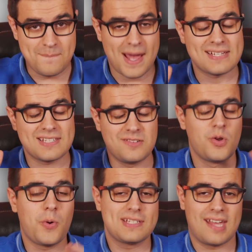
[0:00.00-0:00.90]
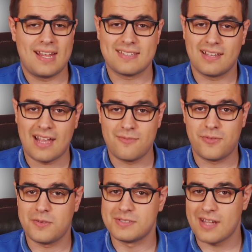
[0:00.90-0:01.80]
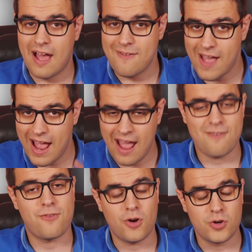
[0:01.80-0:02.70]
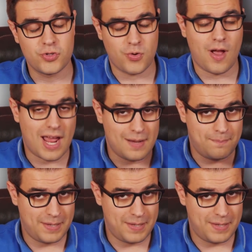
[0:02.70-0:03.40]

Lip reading: best noise cancelling headphones I've ever tried,